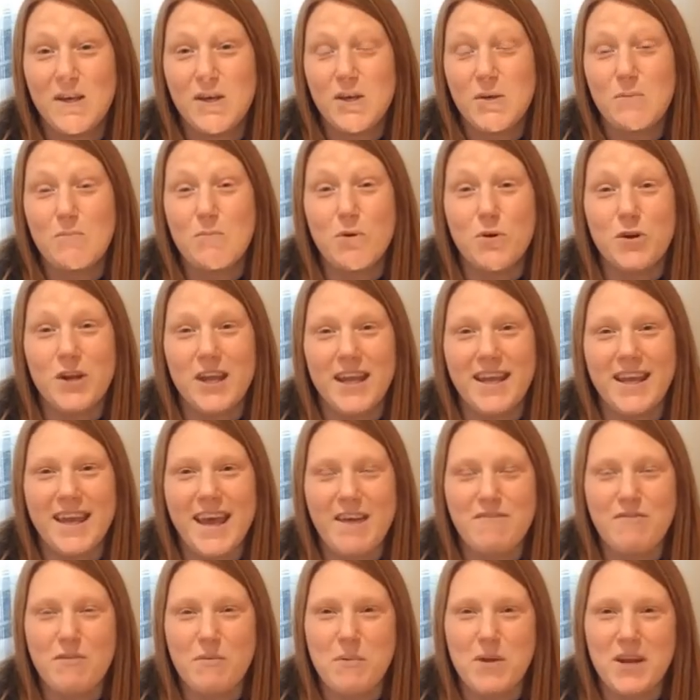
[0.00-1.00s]
Good morning,
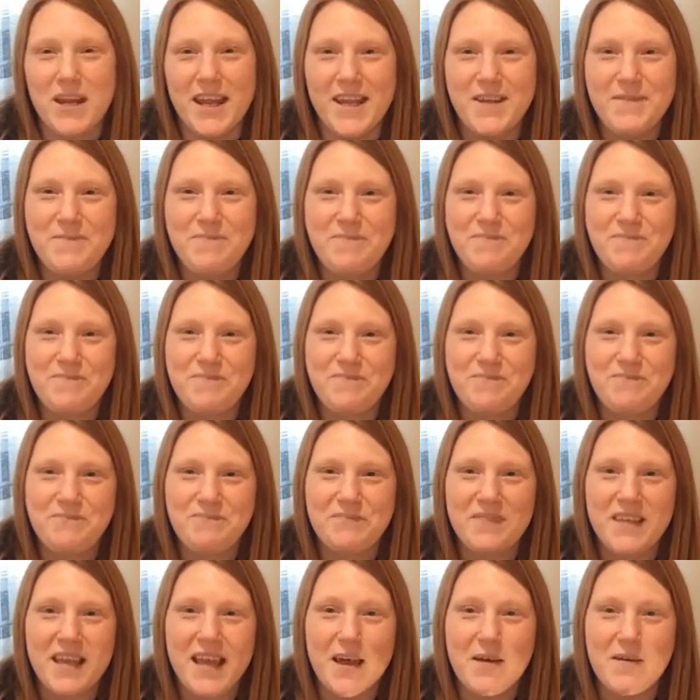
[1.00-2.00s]
everybody.
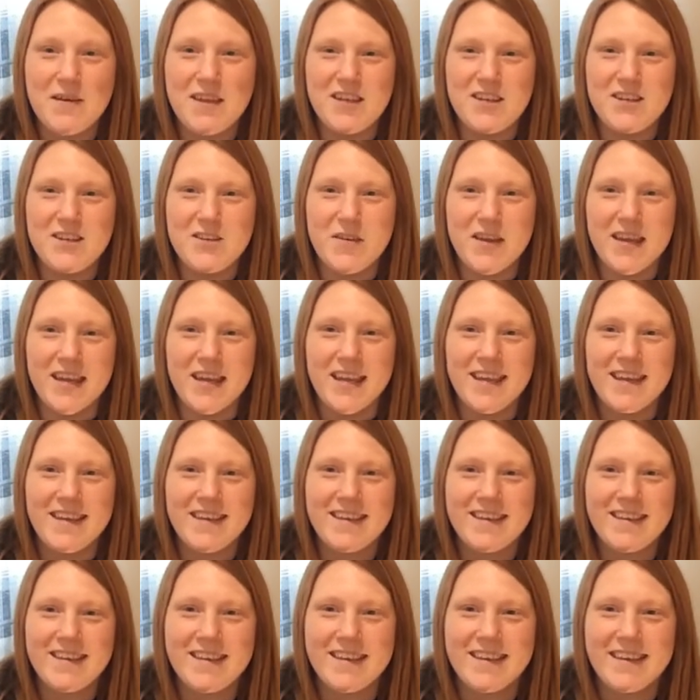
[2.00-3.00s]
How are you doing?
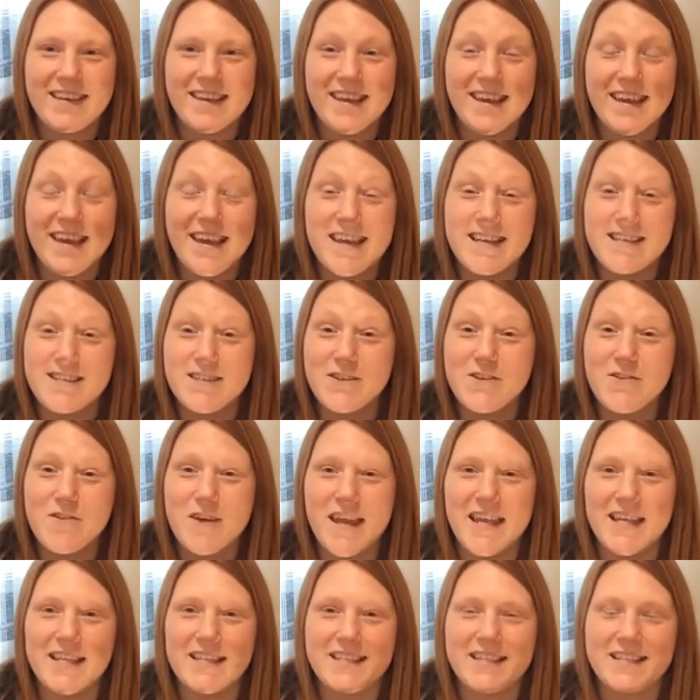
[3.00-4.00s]
It's
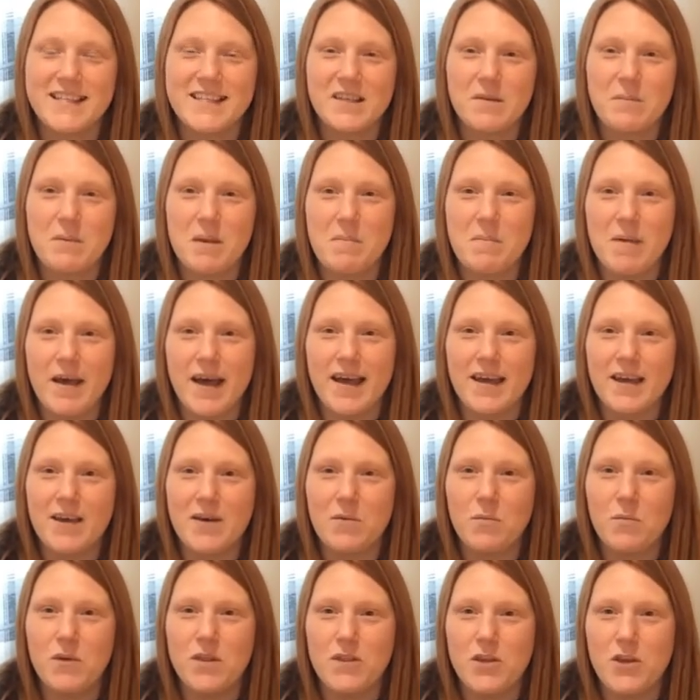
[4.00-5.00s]
great to be back
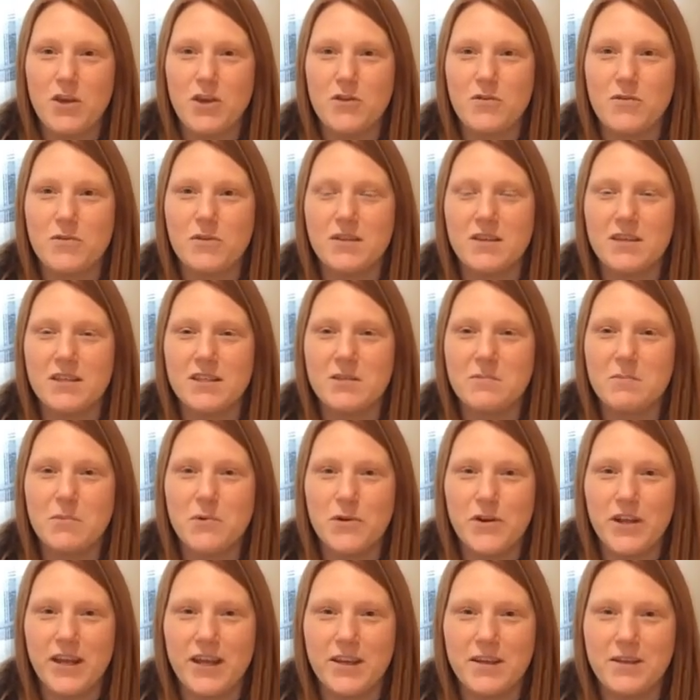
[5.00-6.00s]
with you this
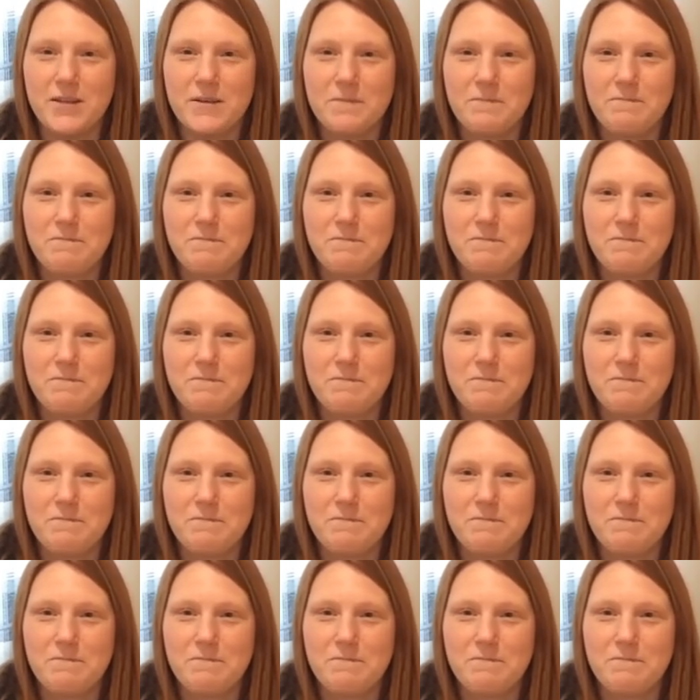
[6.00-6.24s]
morning.